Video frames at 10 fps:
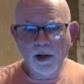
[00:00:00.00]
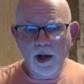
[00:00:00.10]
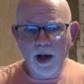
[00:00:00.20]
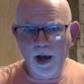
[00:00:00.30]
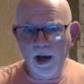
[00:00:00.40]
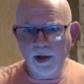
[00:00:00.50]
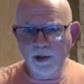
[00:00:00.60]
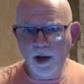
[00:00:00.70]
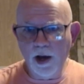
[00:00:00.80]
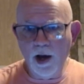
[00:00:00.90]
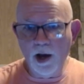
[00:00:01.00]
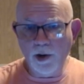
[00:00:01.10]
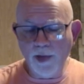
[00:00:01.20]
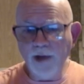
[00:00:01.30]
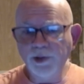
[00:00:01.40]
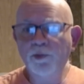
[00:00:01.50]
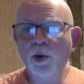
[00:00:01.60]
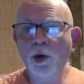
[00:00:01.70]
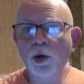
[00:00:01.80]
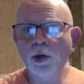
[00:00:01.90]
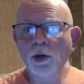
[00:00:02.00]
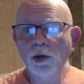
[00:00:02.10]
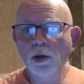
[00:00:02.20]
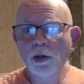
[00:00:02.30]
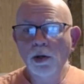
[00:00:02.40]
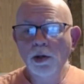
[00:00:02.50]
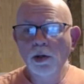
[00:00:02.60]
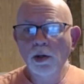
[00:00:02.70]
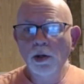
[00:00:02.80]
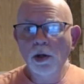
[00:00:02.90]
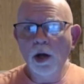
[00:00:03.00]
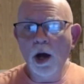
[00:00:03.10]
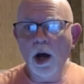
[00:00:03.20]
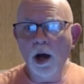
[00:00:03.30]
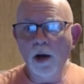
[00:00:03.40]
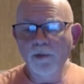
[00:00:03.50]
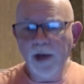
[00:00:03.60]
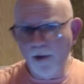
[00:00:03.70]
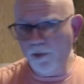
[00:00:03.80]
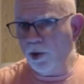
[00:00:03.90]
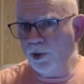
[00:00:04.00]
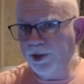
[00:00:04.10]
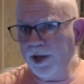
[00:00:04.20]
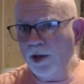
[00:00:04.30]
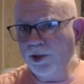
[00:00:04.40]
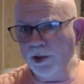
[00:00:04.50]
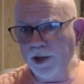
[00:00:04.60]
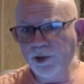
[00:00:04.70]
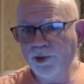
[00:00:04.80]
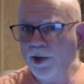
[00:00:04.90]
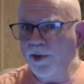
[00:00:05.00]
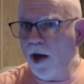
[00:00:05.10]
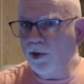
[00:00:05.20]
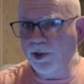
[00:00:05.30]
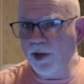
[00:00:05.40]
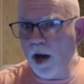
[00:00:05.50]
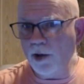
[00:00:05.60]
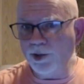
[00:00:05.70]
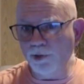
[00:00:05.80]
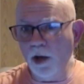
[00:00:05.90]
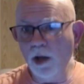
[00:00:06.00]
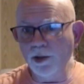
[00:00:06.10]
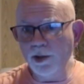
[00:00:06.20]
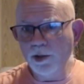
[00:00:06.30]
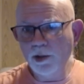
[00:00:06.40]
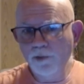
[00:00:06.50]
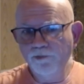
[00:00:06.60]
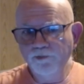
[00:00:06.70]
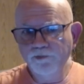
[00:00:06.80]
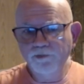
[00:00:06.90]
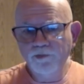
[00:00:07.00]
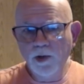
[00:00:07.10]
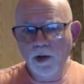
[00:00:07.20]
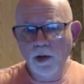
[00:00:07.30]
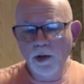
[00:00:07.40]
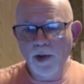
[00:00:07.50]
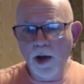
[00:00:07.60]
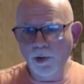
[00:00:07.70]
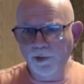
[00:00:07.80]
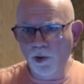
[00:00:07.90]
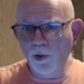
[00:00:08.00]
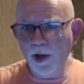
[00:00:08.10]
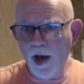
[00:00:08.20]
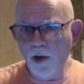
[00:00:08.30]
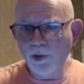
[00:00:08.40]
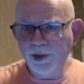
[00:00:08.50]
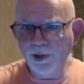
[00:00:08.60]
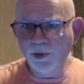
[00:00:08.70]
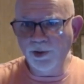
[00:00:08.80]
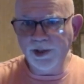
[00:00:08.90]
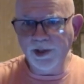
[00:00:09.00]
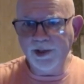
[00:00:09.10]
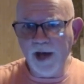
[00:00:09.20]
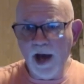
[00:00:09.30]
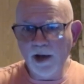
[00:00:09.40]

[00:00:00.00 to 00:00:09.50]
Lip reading: and or that's per per station. That's $3,000 a month. That would be going out to CSAC,